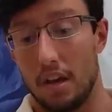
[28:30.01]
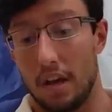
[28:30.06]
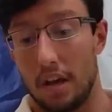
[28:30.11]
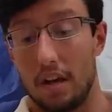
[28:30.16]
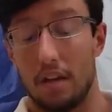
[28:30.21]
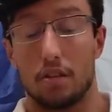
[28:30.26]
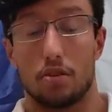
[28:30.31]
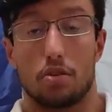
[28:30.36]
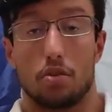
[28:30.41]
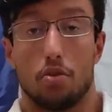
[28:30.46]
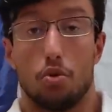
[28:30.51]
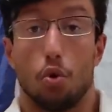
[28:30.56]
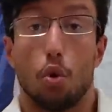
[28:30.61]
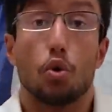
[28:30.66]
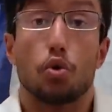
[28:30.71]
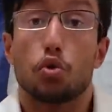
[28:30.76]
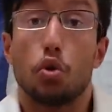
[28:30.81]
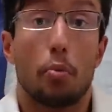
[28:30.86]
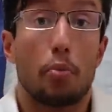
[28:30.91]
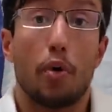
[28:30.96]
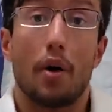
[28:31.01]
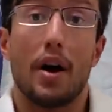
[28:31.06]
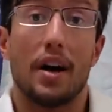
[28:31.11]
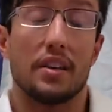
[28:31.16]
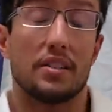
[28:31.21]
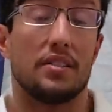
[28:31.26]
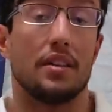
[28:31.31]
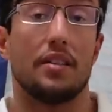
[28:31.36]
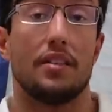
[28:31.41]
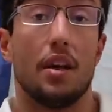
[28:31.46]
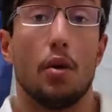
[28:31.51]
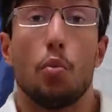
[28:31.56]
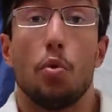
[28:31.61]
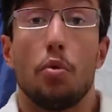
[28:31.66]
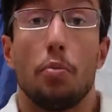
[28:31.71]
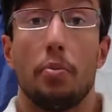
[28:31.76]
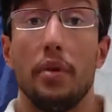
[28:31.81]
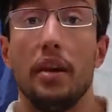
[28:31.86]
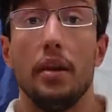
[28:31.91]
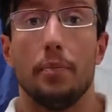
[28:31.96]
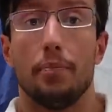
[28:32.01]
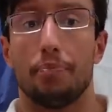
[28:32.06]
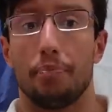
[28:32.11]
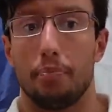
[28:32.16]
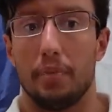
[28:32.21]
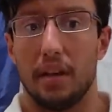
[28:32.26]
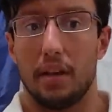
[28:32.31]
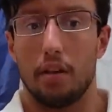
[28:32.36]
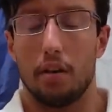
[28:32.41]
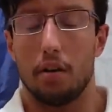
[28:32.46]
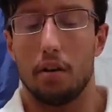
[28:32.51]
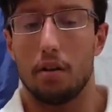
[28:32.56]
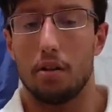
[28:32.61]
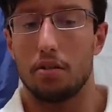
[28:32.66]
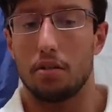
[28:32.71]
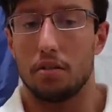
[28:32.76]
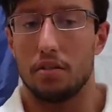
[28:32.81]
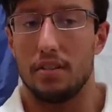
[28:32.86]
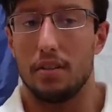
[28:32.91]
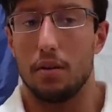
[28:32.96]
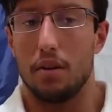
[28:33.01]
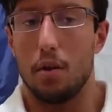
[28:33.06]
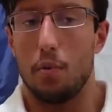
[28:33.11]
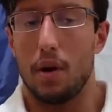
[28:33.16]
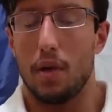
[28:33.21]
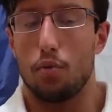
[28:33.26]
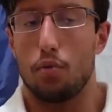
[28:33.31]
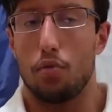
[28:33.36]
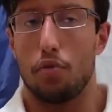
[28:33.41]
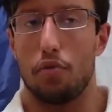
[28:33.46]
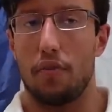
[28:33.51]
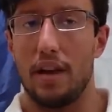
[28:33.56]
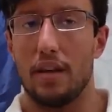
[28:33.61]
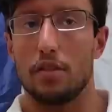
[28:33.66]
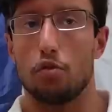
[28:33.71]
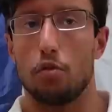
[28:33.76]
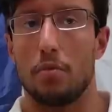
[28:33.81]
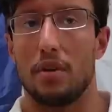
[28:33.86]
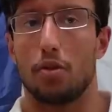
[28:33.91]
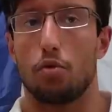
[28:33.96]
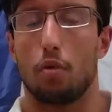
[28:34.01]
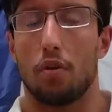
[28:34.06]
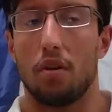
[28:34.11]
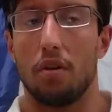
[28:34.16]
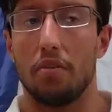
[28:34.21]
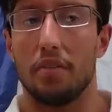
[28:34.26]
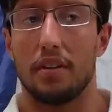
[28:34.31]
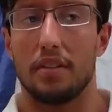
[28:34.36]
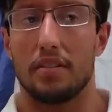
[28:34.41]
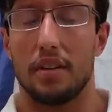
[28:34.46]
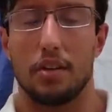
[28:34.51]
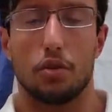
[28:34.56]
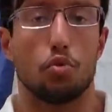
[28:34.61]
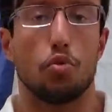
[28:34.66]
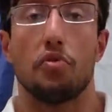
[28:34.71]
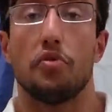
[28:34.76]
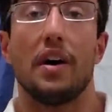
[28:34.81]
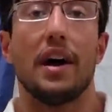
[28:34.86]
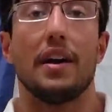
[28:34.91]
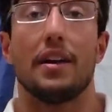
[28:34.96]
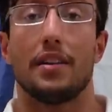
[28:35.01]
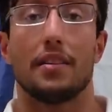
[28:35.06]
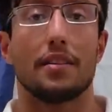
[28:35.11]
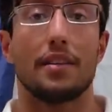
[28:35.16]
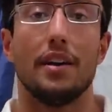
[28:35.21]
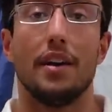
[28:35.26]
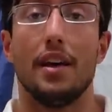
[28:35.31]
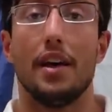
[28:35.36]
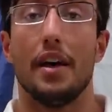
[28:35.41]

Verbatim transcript: It is no surprise that they would be, because the only way to face a mental illness is to fight it.